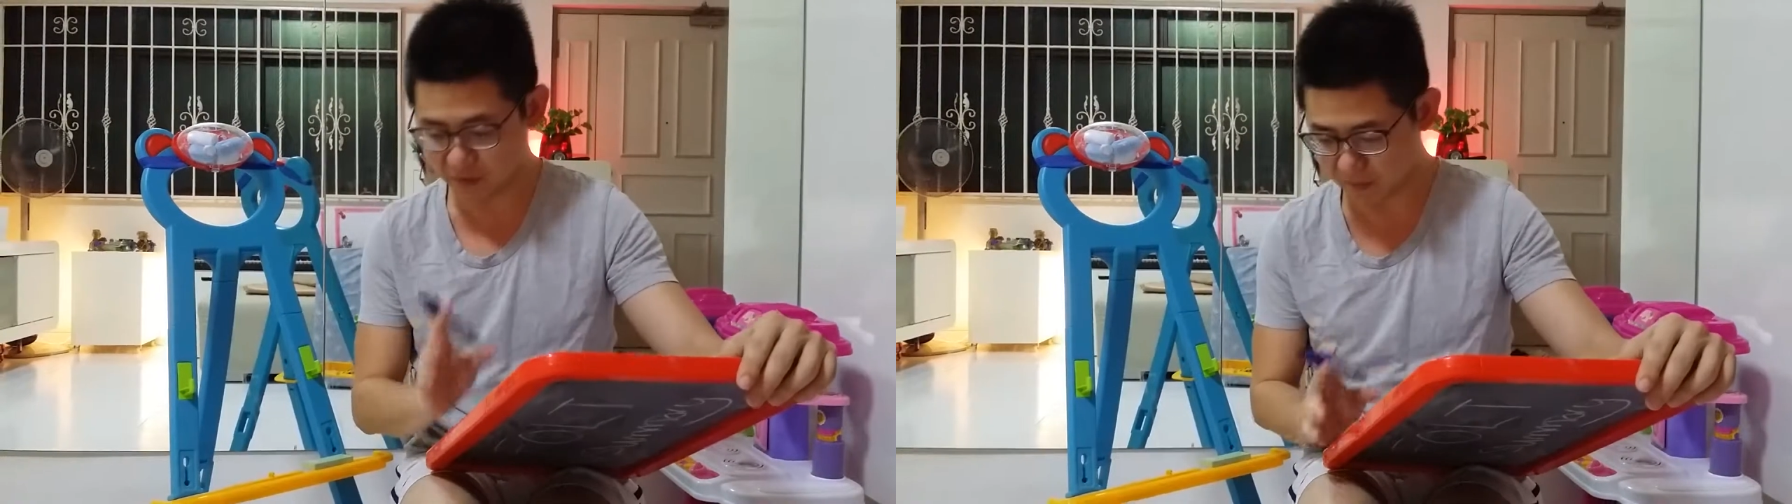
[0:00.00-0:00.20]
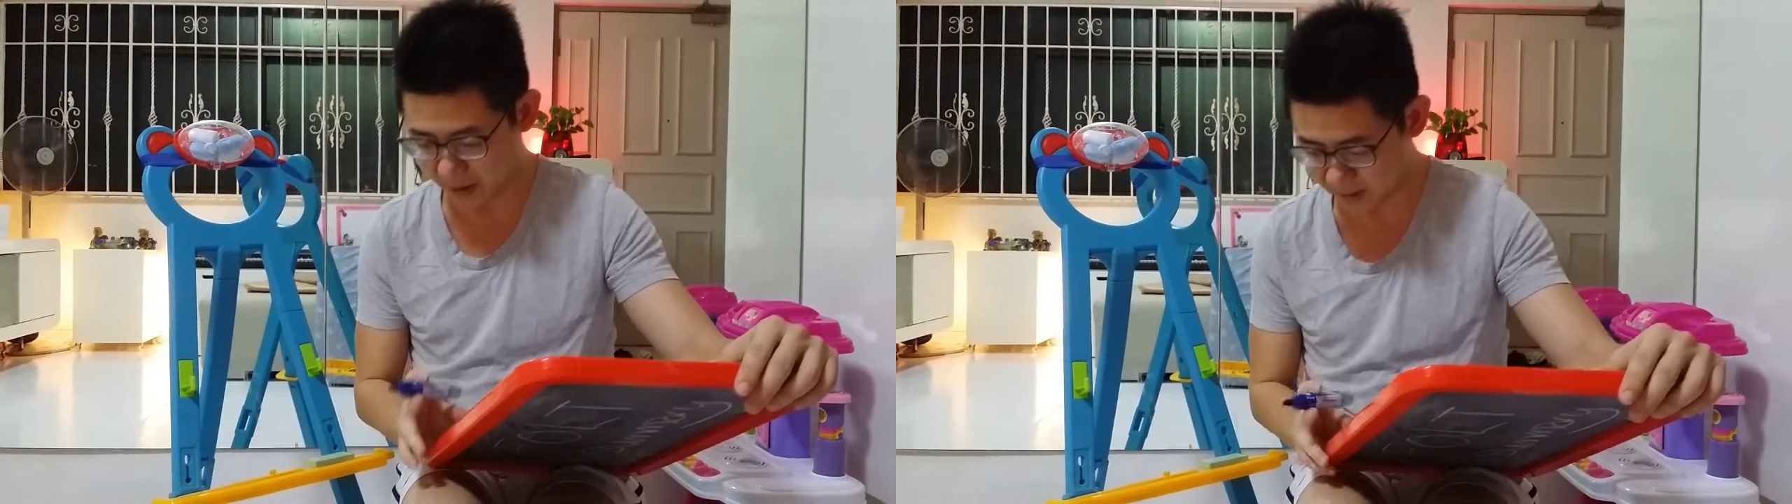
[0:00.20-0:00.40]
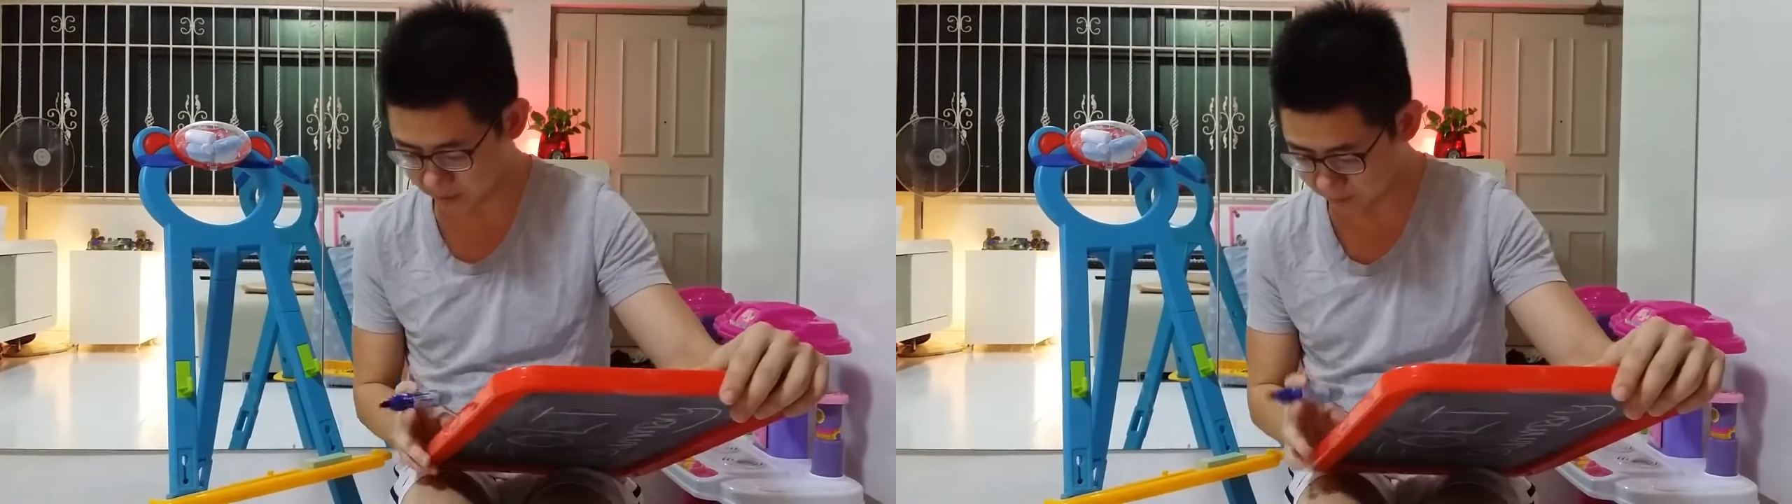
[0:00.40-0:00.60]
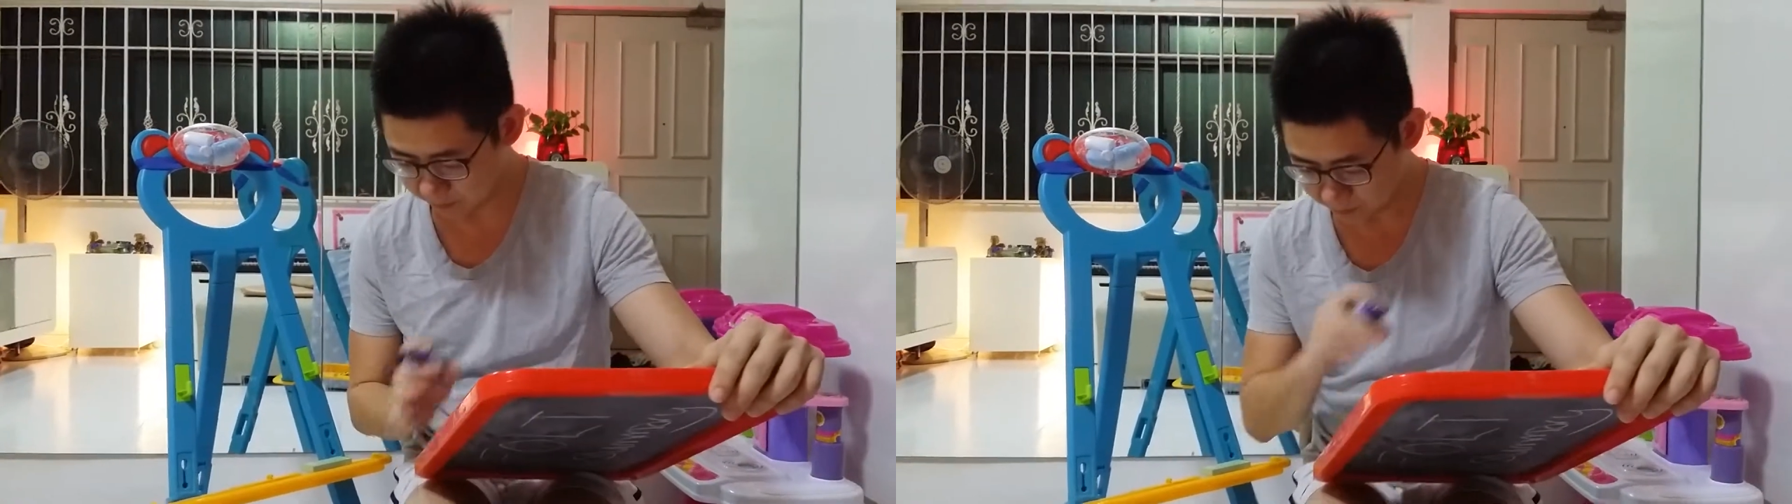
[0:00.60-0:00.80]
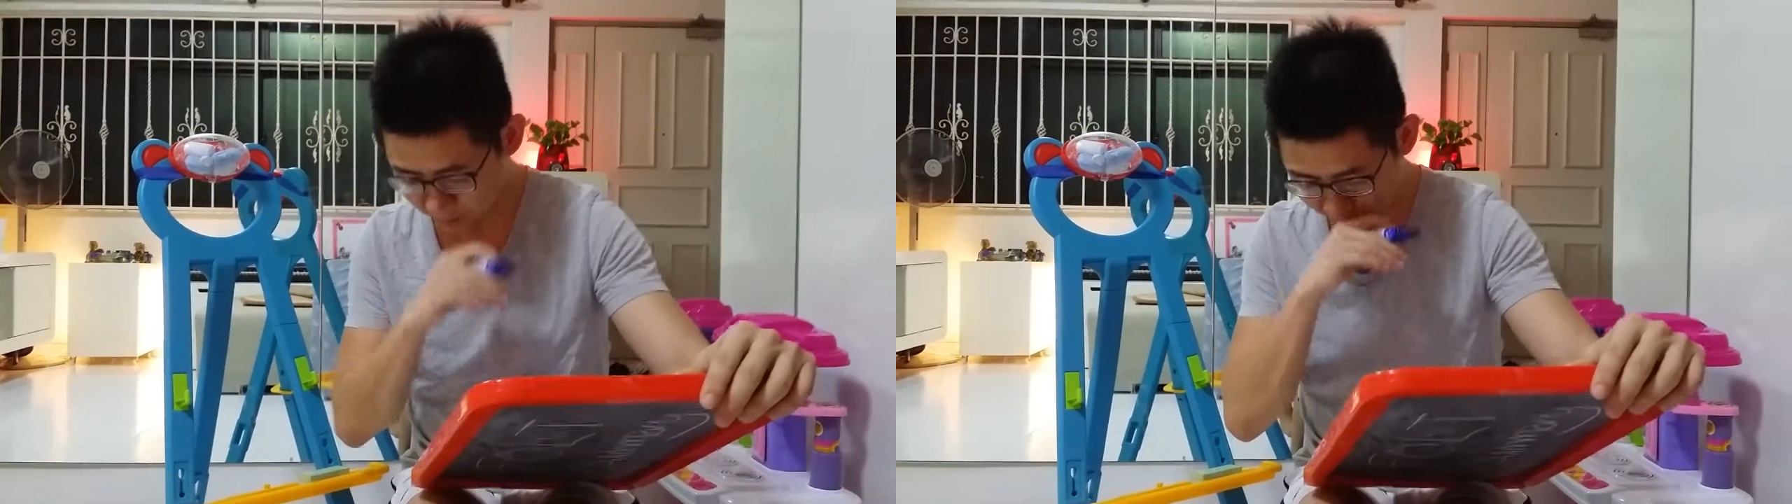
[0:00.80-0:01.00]
feedback,
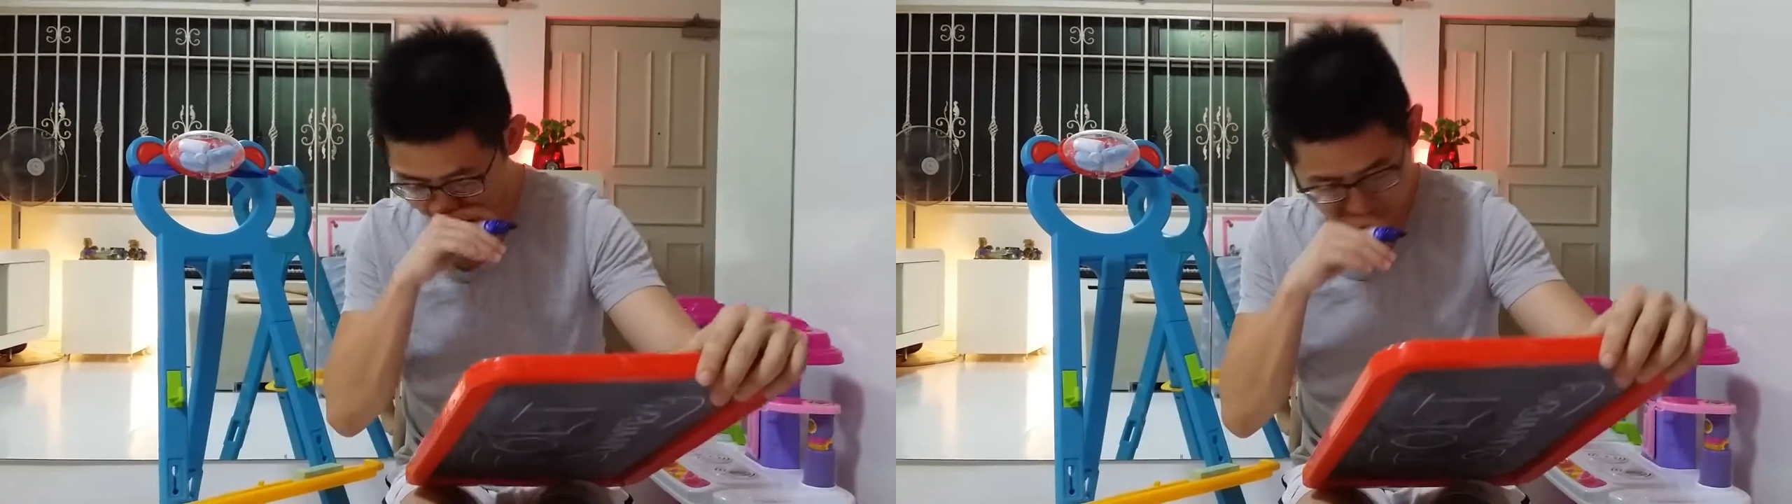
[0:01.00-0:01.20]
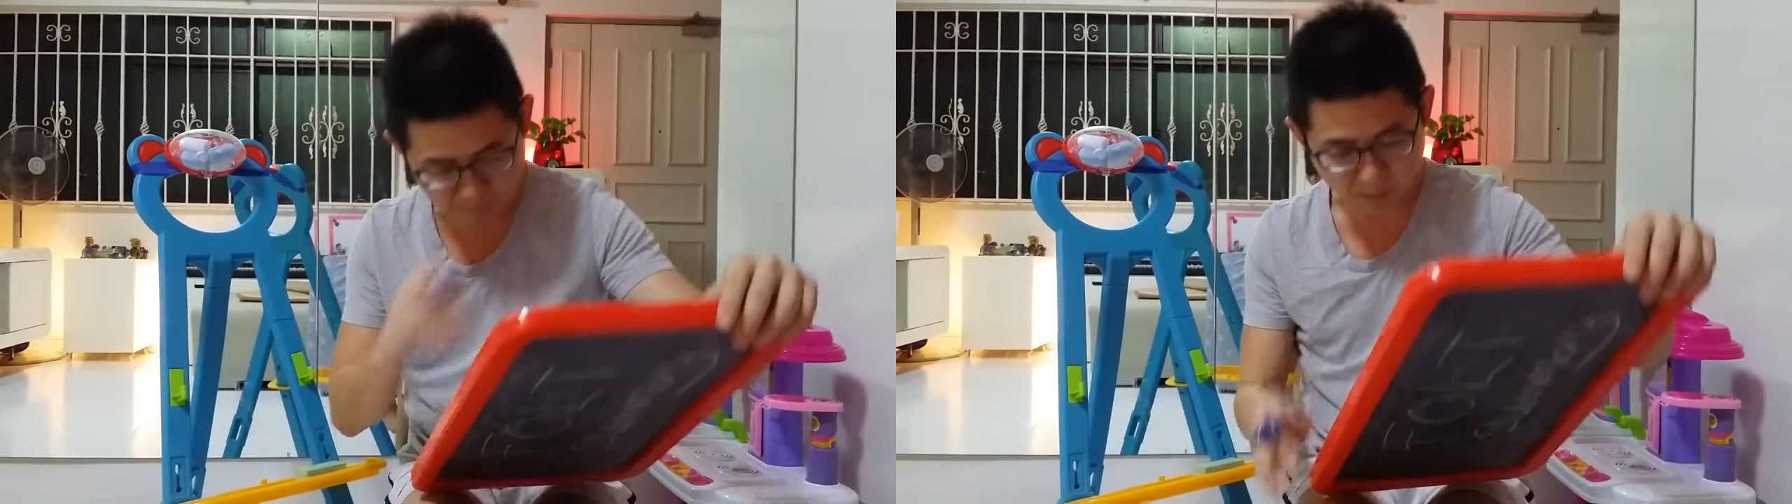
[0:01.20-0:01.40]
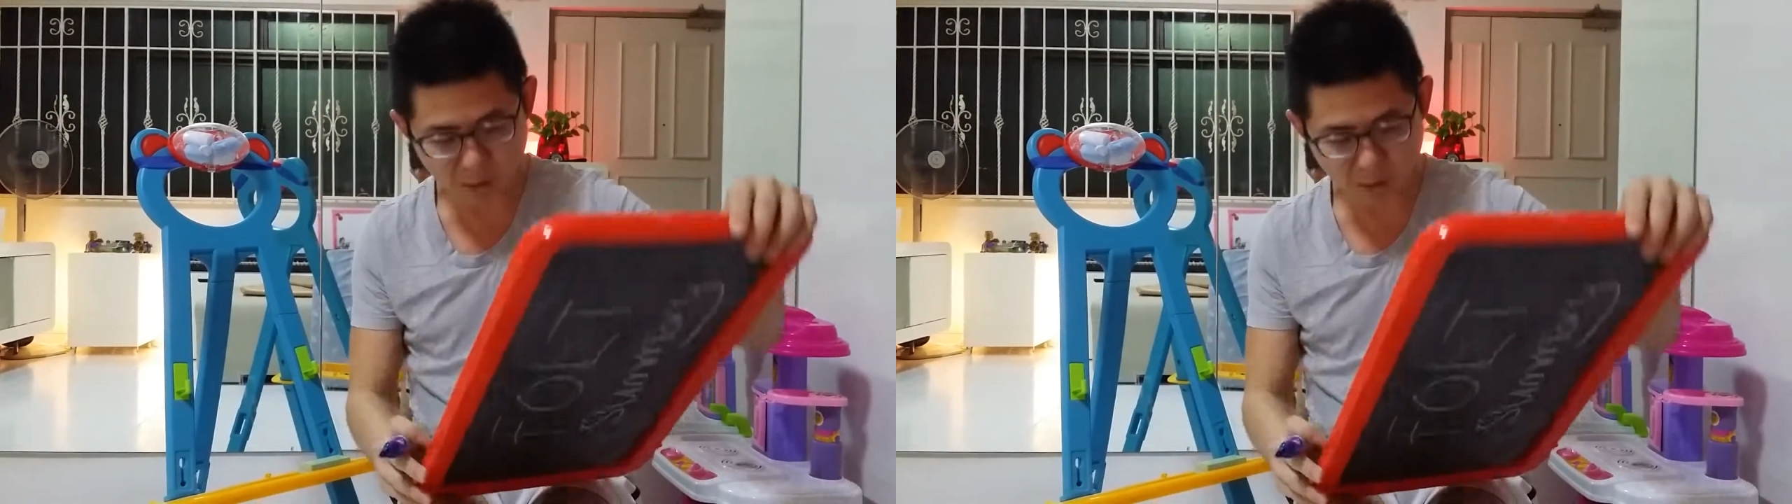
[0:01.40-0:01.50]
okay,